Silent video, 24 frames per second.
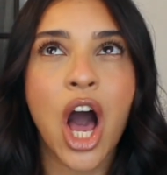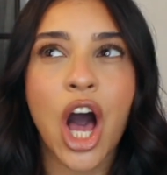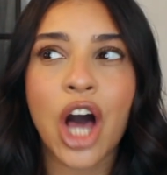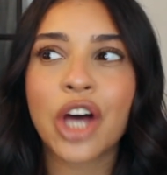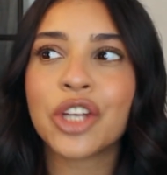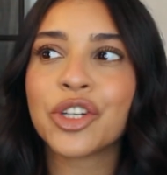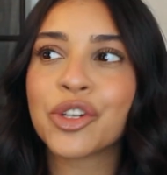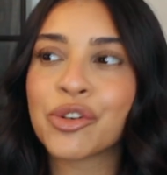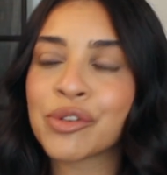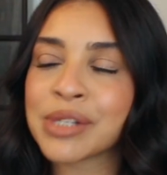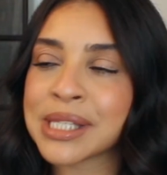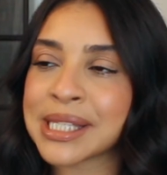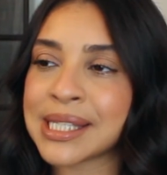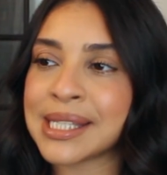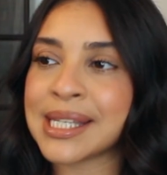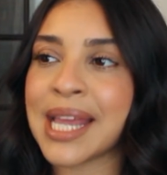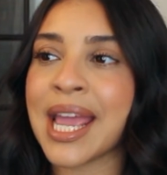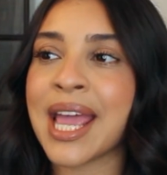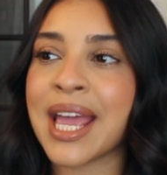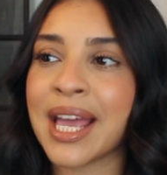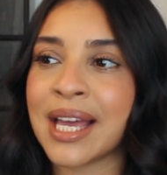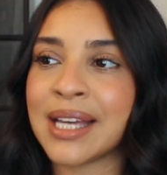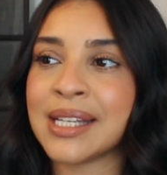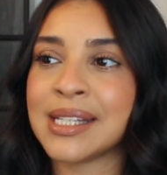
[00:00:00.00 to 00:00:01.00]

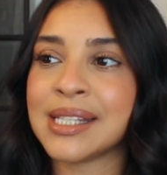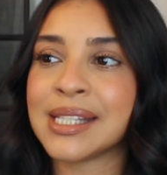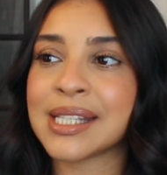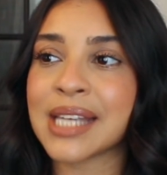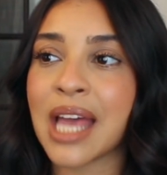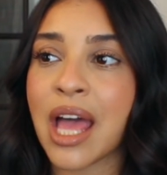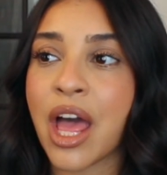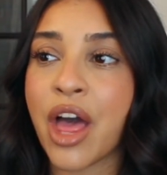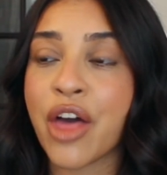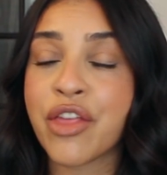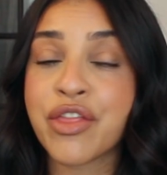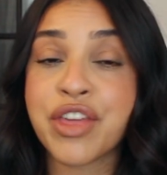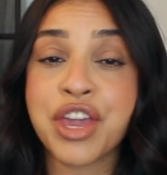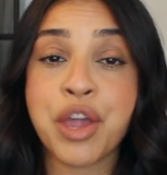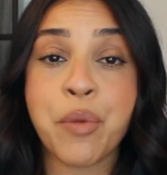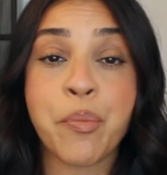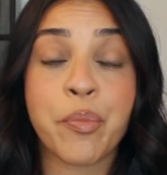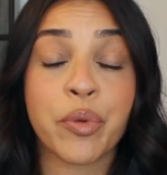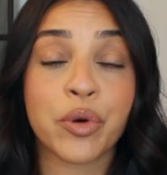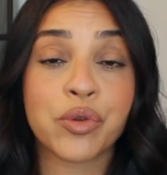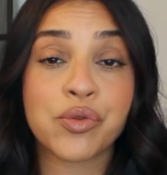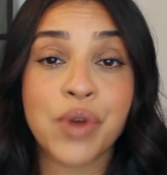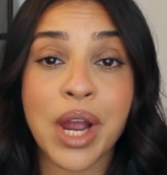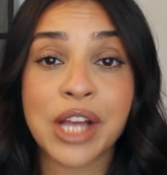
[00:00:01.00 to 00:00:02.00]
understand
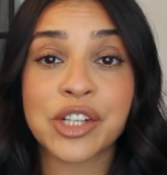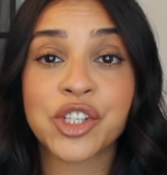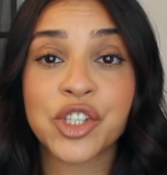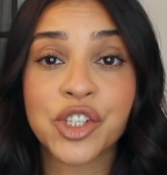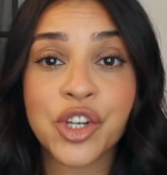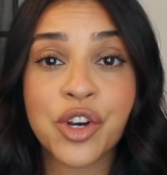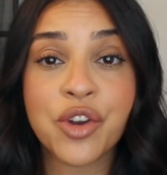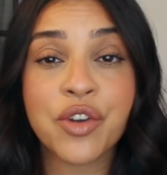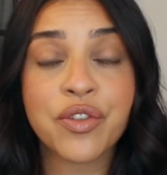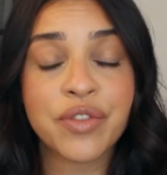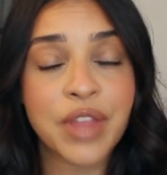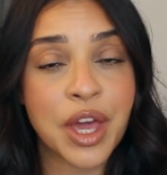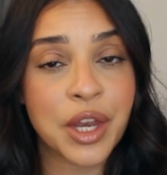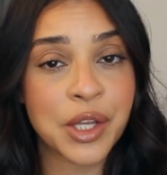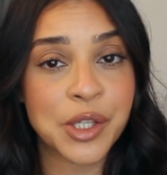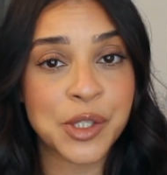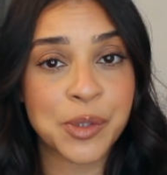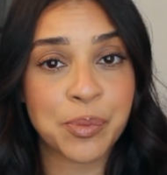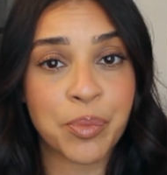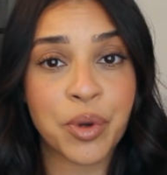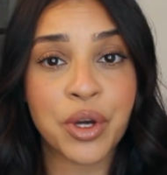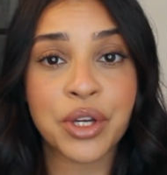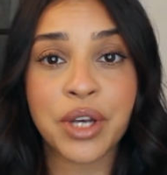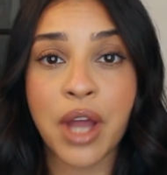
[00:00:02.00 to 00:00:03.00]
the pressure that
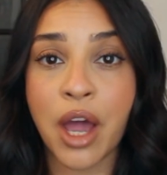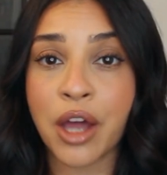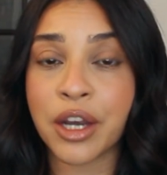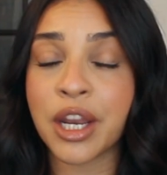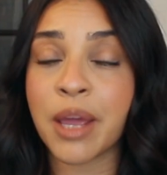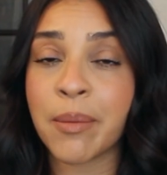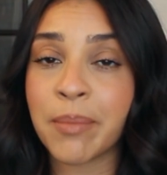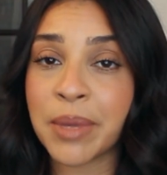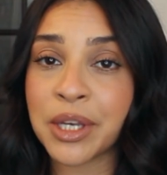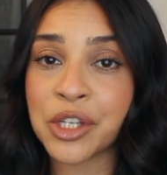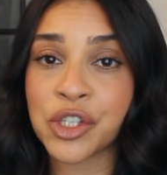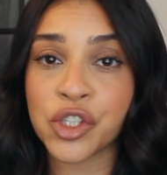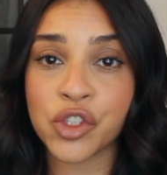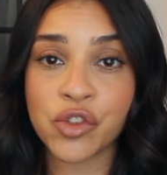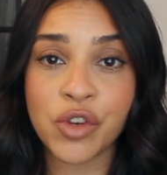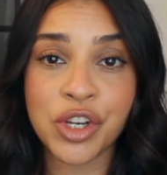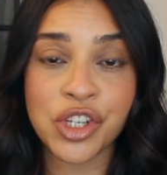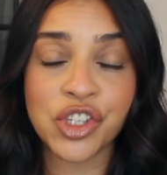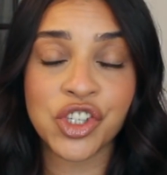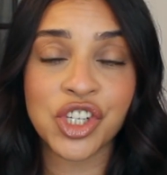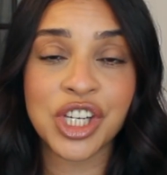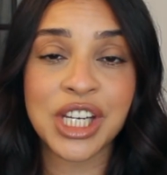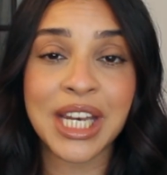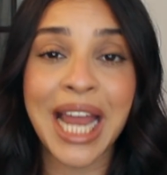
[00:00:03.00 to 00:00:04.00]
is put on
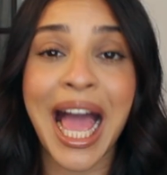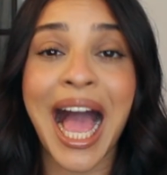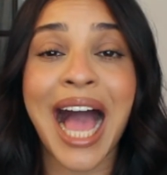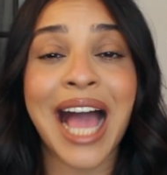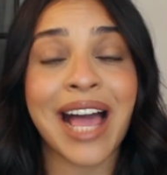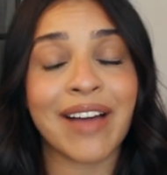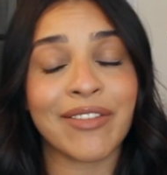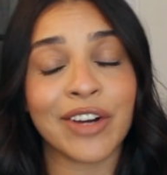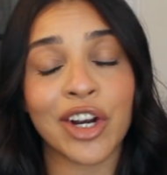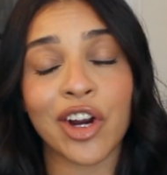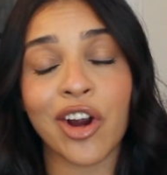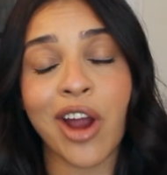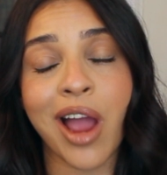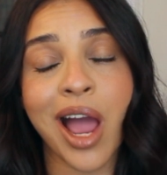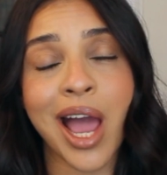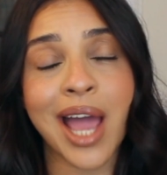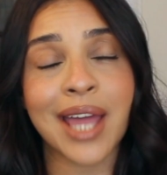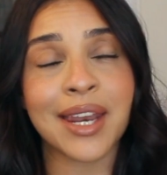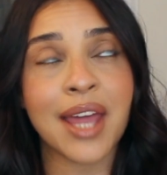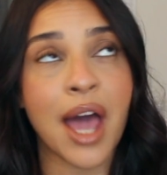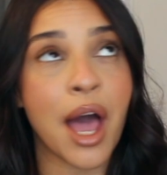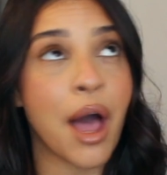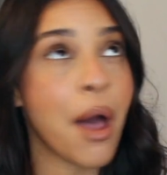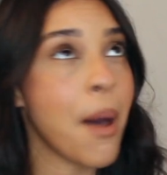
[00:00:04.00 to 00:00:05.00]
administration. I have
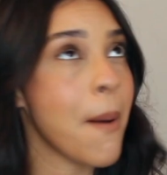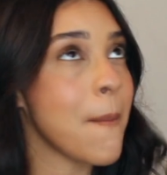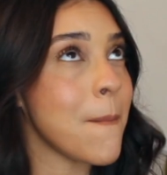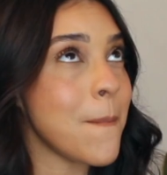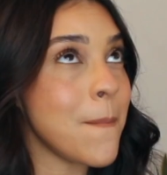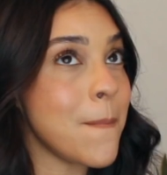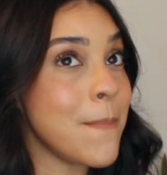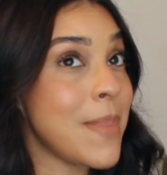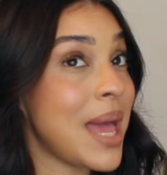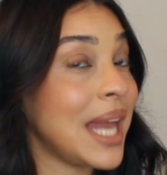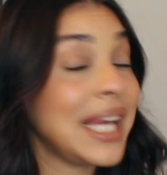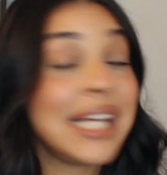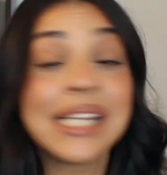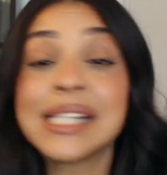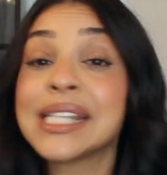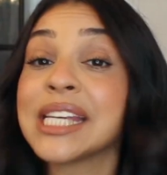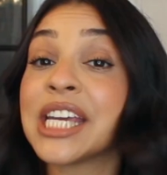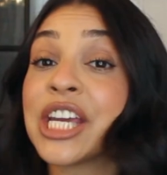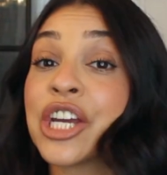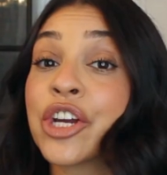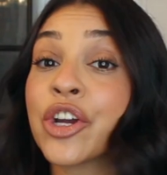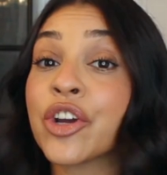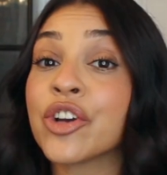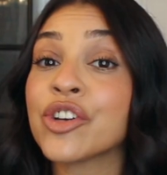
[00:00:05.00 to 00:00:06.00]
cried many
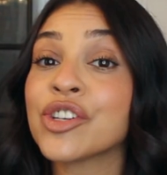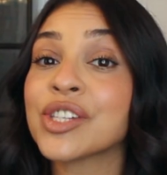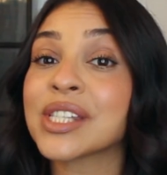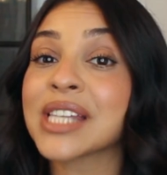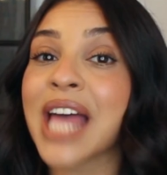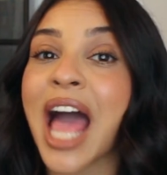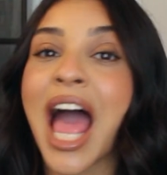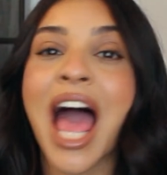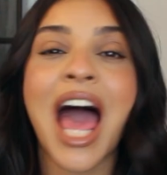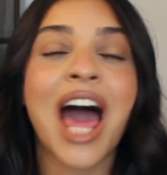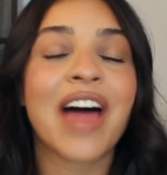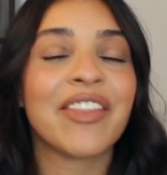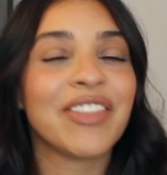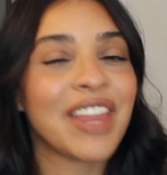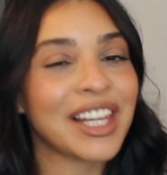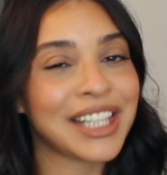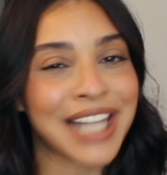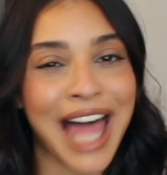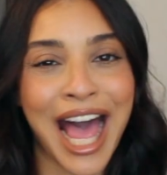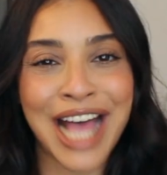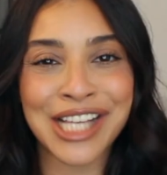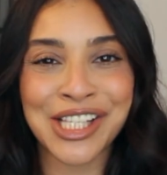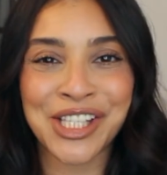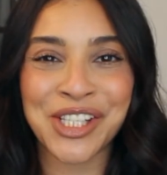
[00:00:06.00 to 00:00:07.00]
tears the
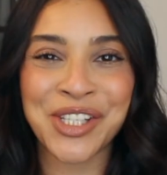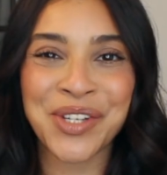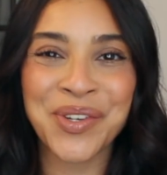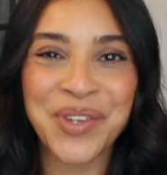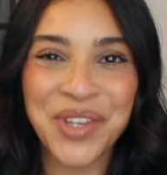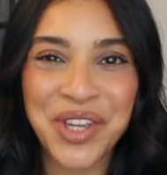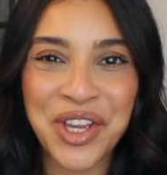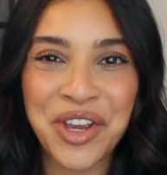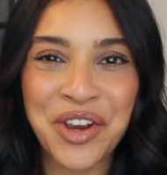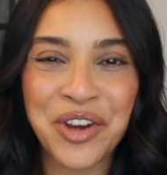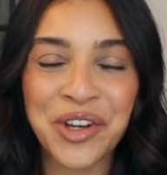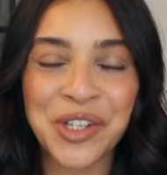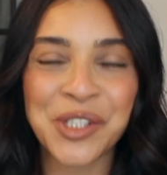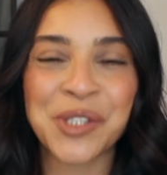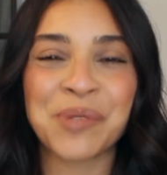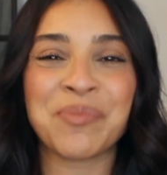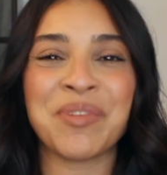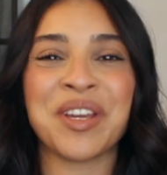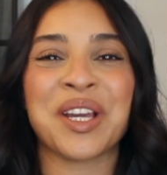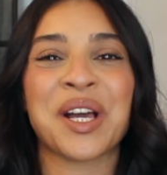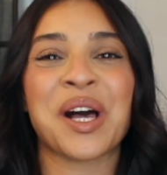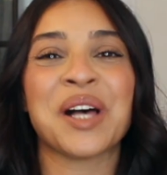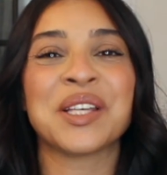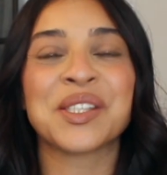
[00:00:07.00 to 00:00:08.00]
last 2 years
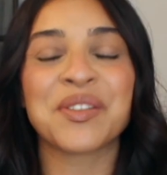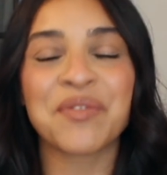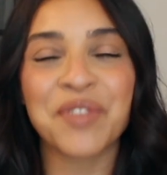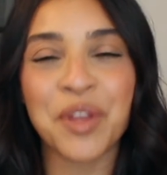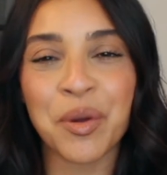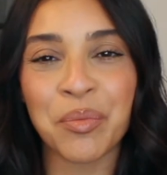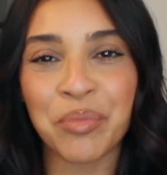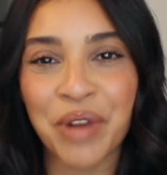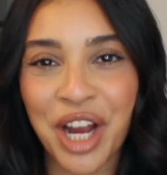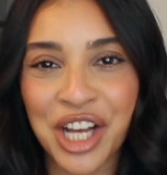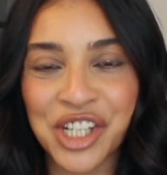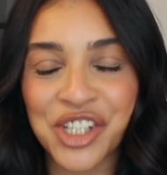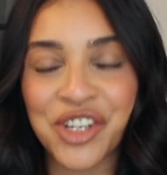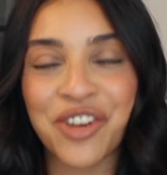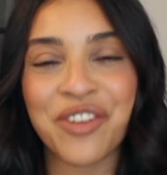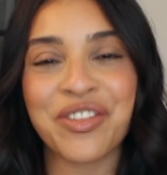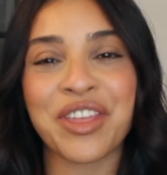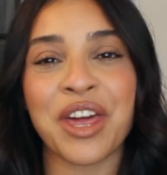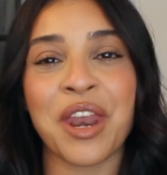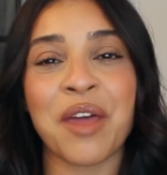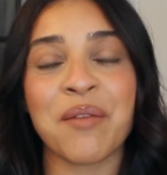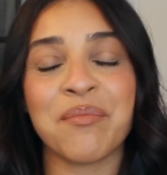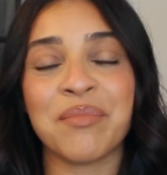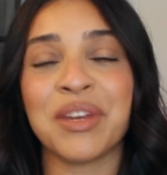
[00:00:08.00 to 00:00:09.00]
because of the pressure
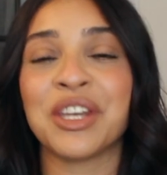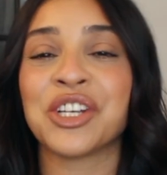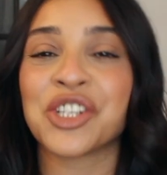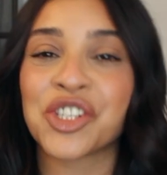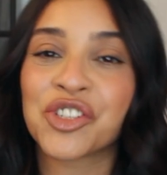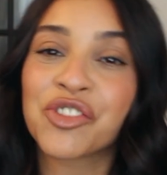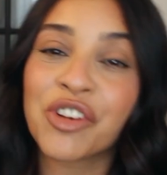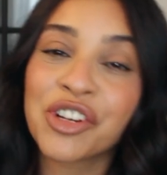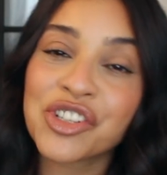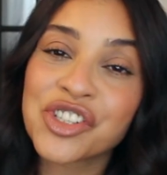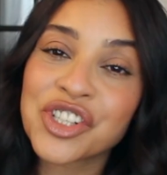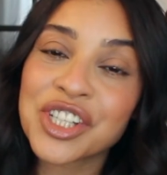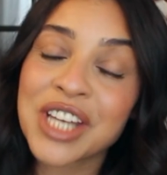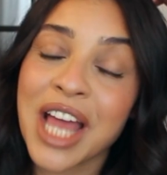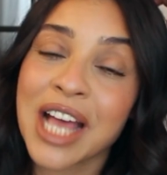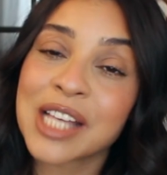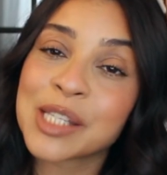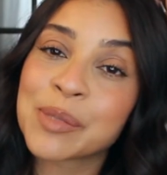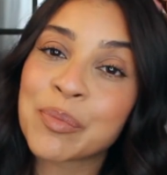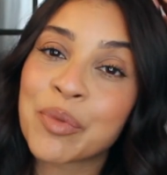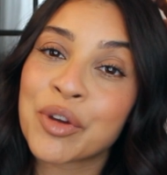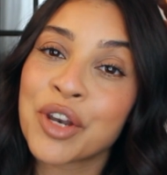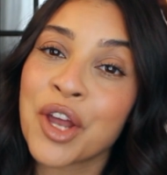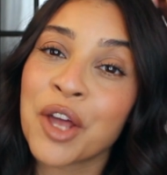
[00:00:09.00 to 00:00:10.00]
that administration
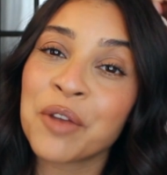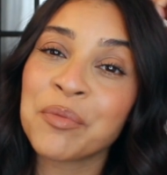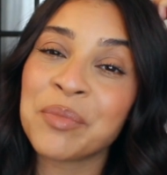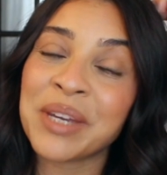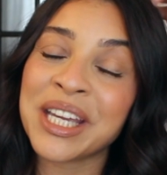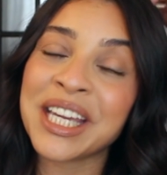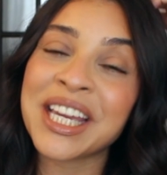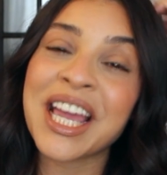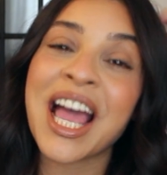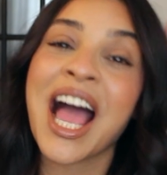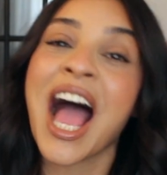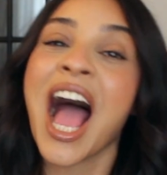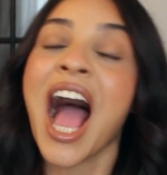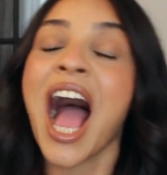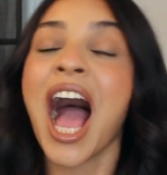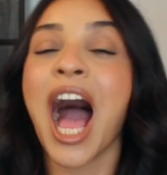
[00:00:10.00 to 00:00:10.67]
has put on me.